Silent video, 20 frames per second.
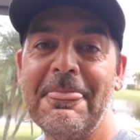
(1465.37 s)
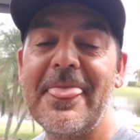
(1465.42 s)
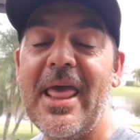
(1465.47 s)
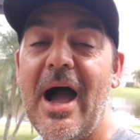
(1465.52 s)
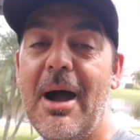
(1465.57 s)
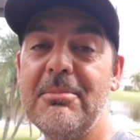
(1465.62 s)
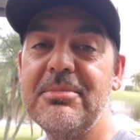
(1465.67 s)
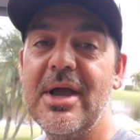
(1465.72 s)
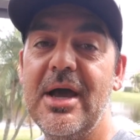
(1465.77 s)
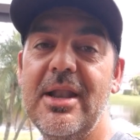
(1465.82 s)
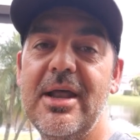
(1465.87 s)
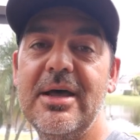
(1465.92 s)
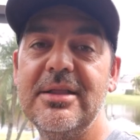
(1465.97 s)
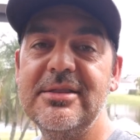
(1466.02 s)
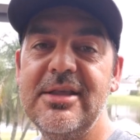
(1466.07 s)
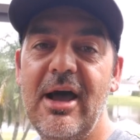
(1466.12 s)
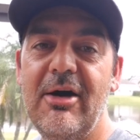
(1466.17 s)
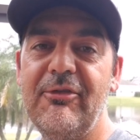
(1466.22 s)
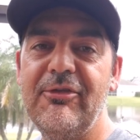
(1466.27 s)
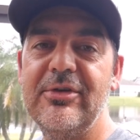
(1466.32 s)
I'm gonna
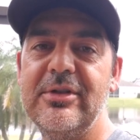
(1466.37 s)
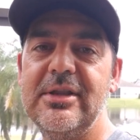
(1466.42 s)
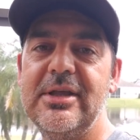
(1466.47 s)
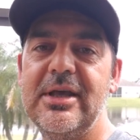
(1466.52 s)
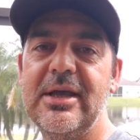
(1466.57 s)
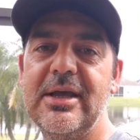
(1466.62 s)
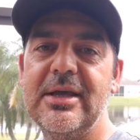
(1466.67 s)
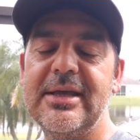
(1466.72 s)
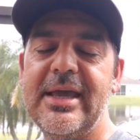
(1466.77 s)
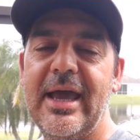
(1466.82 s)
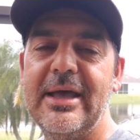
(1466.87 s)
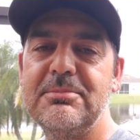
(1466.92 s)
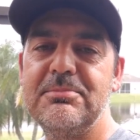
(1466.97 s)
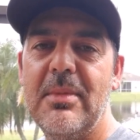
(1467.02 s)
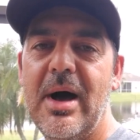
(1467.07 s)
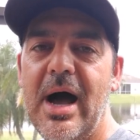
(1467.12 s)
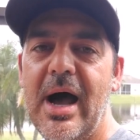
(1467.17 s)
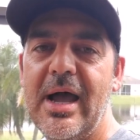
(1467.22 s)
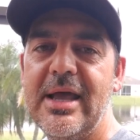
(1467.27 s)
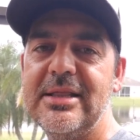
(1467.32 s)
definitely get
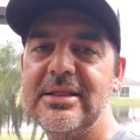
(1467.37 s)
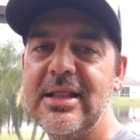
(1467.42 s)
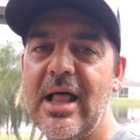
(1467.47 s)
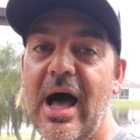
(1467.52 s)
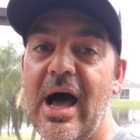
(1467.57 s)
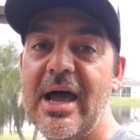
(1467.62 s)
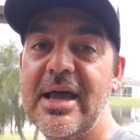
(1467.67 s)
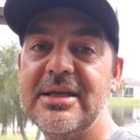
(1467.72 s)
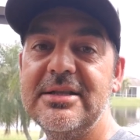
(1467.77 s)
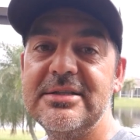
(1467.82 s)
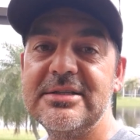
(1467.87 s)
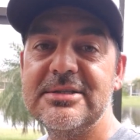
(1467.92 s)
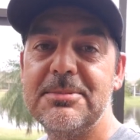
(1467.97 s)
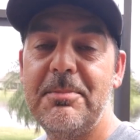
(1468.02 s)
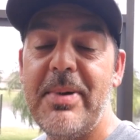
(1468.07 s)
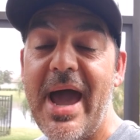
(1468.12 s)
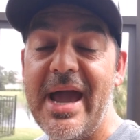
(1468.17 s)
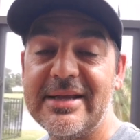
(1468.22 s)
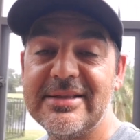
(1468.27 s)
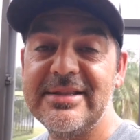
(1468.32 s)
my lines
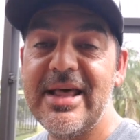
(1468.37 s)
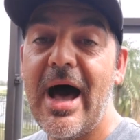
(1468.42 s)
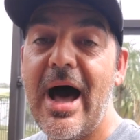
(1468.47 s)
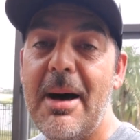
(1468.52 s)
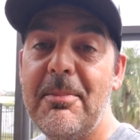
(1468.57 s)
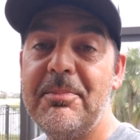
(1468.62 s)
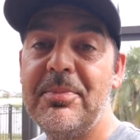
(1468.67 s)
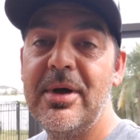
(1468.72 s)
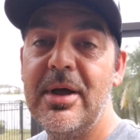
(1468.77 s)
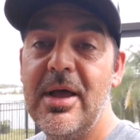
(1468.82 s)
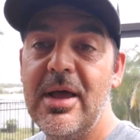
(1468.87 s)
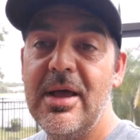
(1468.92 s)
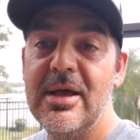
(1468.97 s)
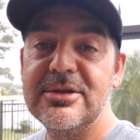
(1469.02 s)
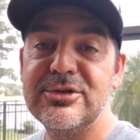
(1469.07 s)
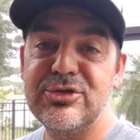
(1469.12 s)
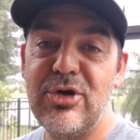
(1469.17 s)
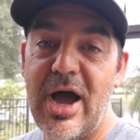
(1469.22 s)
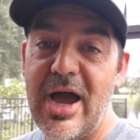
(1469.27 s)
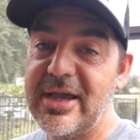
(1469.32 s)
packed up
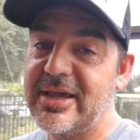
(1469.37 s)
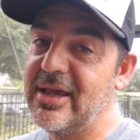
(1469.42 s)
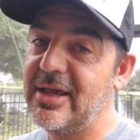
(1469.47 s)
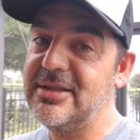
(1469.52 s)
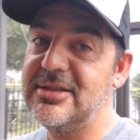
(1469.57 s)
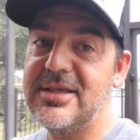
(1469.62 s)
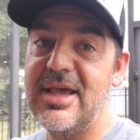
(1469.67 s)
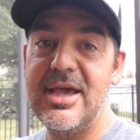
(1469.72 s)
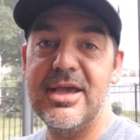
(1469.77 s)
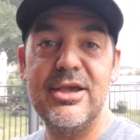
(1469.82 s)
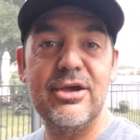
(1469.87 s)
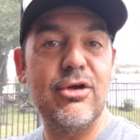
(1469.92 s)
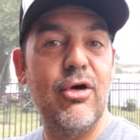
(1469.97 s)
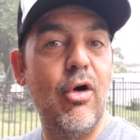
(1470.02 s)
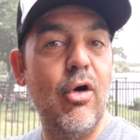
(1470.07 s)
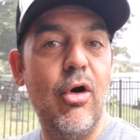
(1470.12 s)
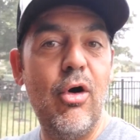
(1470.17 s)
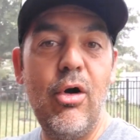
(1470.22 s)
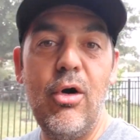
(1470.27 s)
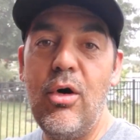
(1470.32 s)
so I can take it
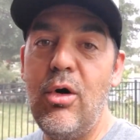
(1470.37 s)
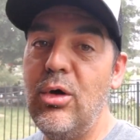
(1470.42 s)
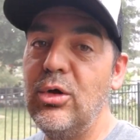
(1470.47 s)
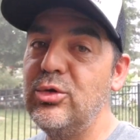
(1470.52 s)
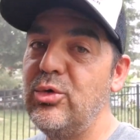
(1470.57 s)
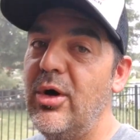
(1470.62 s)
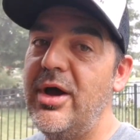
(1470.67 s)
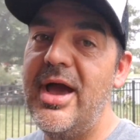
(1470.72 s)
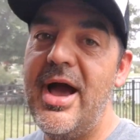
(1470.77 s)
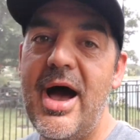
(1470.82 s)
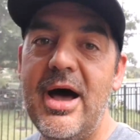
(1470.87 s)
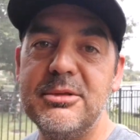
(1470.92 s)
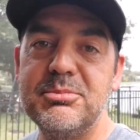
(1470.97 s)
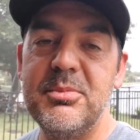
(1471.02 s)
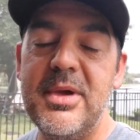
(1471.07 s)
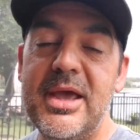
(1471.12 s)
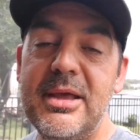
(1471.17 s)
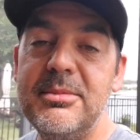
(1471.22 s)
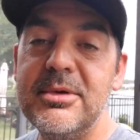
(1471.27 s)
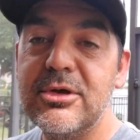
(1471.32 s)
all the way out,
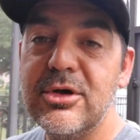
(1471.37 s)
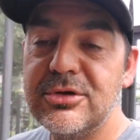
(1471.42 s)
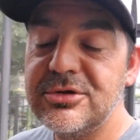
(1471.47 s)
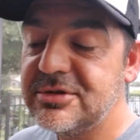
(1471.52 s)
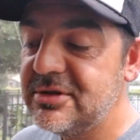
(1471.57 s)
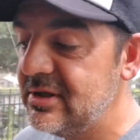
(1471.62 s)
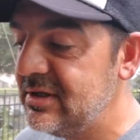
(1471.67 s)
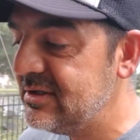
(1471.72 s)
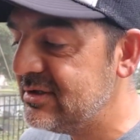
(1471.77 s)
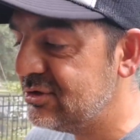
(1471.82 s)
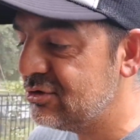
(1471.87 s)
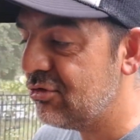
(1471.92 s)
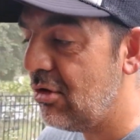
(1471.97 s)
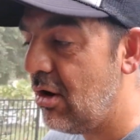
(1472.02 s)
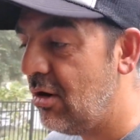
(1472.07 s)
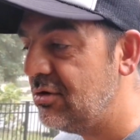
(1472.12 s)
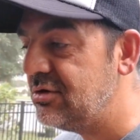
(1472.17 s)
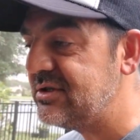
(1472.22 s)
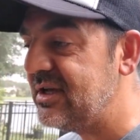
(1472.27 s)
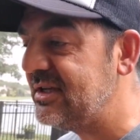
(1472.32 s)
man, because these
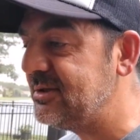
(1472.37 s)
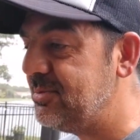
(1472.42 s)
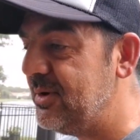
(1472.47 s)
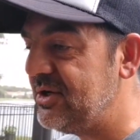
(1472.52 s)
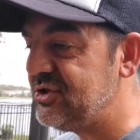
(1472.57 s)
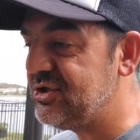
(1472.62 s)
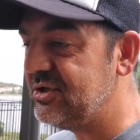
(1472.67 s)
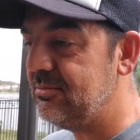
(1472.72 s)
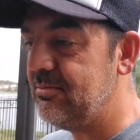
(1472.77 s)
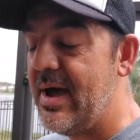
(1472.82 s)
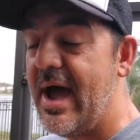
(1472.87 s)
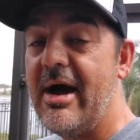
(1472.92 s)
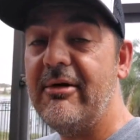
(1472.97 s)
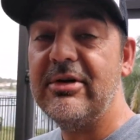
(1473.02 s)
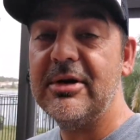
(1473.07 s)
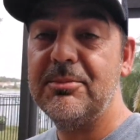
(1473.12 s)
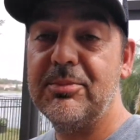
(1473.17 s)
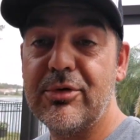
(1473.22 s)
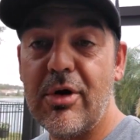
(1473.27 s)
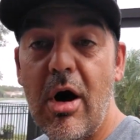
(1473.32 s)
drones, especially
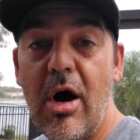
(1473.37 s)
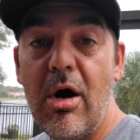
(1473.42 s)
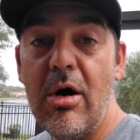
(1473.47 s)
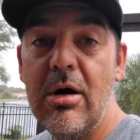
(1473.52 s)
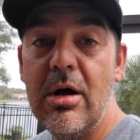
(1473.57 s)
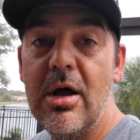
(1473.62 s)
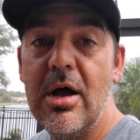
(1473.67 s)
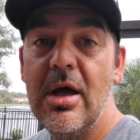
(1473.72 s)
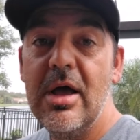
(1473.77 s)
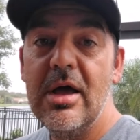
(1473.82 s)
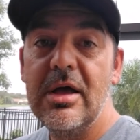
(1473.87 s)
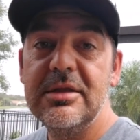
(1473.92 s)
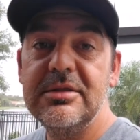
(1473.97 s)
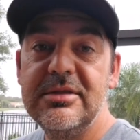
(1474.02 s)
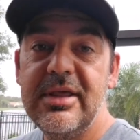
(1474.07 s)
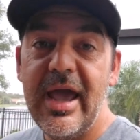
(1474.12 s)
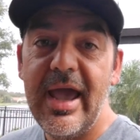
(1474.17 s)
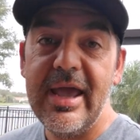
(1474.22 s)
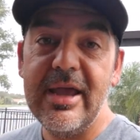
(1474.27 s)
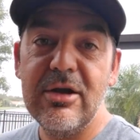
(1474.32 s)
Mavic Pro,
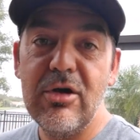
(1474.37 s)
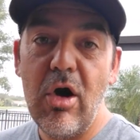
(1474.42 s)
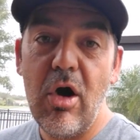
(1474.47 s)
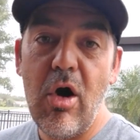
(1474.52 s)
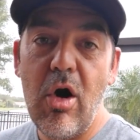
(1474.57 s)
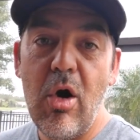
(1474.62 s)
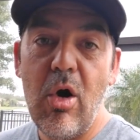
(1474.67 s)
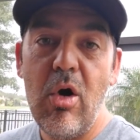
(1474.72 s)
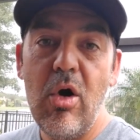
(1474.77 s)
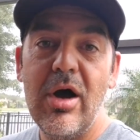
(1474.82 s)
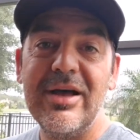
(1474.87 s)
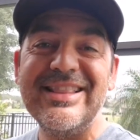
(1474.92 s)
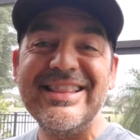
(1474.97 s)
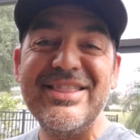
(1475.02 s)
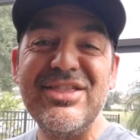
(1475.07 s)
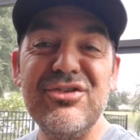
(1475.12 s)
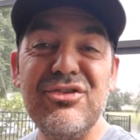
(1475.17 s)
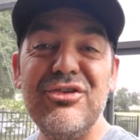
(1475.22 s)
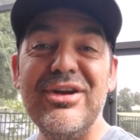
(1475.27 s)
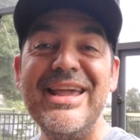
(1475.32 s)
they go
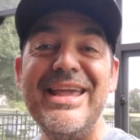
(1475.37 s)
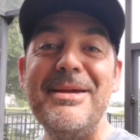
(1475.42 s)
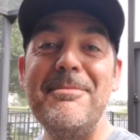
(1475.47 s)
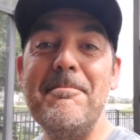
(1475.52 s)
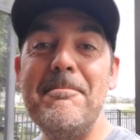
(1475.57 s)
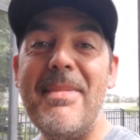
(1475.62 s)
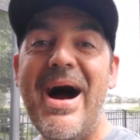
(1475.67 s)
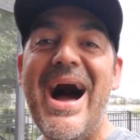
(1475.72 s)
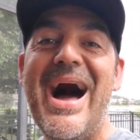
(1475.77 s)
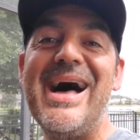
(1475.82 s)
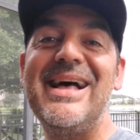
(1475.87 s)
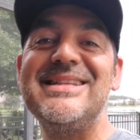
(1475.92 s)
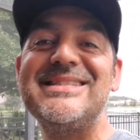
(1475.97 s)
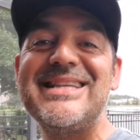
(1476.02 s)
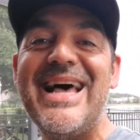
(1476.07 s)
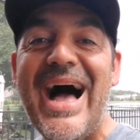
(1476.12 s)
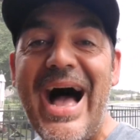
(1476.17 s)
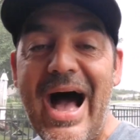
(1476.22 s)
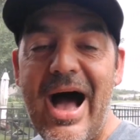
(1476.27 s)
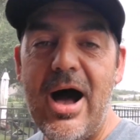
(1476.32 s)
3 miles
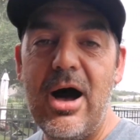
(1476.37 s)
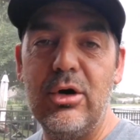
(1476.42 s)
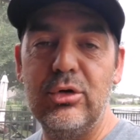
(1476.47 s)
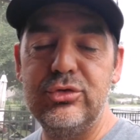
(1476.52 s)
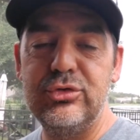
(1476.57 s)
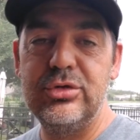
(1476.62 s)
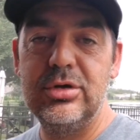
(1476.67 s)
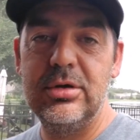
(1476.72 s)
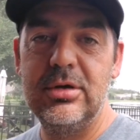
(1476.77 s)
out.